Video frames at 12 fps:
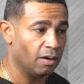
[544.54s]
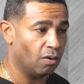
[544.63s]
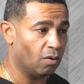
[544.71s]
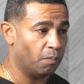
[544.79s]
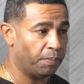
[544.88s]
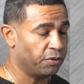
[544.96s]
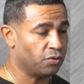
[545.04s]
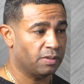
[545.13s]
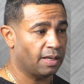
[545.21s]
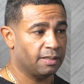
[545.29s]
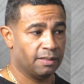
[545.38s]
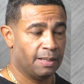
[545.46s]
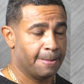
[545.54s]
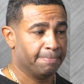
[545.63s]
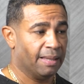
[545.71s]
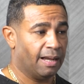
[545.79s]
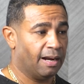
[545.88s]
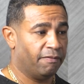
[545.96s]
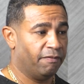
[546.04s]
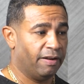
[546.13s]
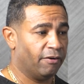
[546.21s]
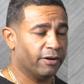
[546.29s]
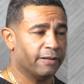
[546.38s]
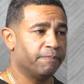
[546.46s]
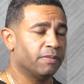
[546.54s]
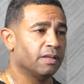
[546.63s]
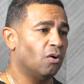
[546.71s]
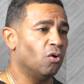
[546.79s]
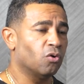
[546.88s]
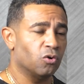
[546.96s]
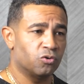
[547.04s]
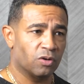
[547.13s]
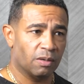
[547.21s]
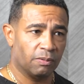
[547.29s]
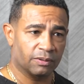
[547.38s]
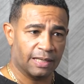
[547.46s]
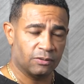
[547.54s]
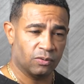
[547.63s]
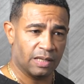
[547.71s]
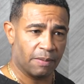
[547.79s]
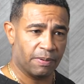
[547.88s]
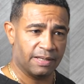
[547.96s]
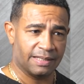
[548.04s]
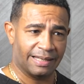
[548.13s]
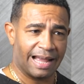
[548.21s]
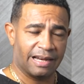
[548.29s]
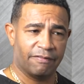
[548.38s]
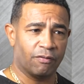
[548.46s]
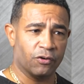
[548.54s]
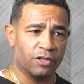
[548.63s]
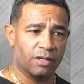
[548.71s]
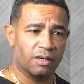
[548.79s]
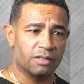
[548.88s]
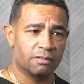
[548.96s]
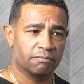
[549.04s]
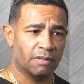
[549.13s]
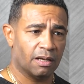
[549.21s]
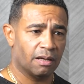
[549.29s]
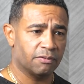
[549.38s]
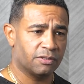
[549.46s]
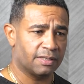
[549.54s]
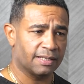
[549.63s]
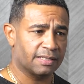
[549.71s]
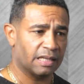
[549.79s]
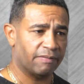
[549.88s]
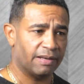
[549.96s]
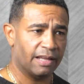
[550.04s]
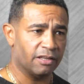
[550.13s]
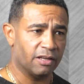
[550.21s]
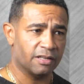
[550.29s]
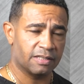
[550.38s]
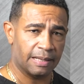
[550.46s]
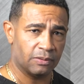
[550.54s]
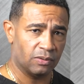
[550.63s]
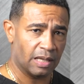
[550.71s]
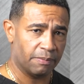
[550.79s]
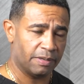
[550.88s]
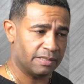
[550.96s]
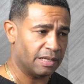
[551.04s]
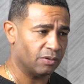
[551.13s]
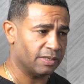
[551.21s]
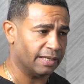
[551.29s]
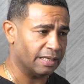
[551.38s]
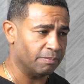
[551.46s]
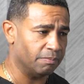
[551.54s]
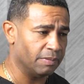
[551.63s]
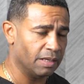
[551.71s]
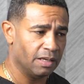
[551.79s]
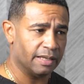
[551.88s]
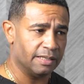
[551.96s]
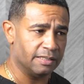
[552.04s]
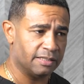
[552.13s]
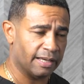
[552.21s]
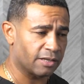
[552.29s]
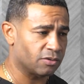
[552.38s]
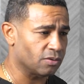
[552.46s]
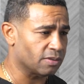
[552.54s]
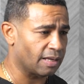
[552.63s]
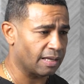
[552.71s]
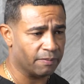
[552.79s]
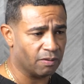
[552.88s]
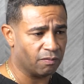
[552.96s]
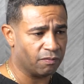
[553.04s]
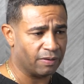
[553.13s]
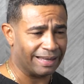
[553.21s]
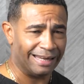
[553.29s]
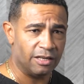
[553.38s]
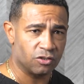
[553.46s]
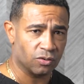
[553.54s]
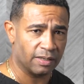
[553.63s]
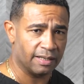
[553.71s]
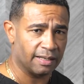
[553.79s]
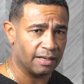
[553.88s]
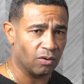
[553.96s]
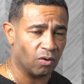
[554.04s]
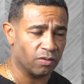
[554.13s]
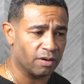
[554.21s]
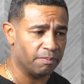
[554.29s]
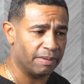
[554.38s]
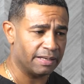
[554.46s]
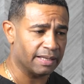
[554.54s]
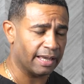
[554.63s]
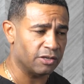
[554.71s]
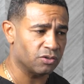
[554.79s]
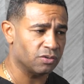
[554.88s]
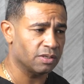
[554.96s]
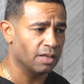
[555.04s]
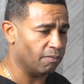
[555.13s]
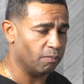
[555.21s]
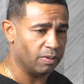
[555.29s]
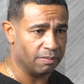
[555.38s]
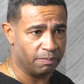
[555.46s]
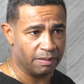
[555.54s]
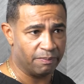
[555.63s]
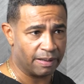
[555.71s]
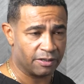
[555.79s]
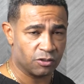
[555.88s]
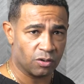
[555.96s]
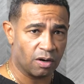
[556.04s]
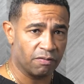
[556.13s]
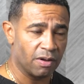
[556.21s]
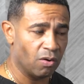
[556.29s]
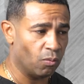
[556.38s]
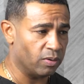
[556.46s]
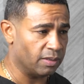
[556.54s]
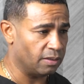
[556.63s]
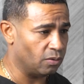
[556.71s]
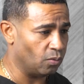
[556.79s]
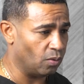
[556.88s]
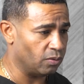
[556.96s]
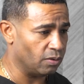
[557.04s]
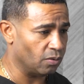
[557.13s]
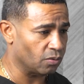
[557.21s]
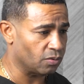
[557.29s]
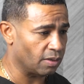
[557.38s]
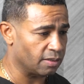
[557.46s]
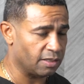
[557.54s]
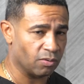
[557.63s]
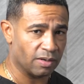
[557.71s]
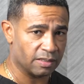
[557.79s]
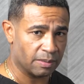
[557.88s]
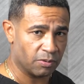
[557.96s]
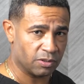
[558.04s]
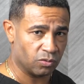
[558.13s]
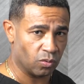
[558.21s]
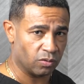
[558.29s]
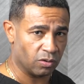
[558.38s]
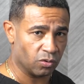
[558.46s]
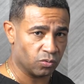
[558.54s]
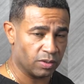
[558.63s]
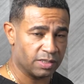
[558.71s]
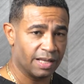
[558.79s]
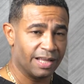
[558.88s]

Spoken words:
or patients that are very uncontrollable type 2 diabetes and had it for years, 6, 7, 8 years type 2 diabetes, now taking injections of insulin and other medications, would be better served with the duodenal single anastomosis duodenal switch.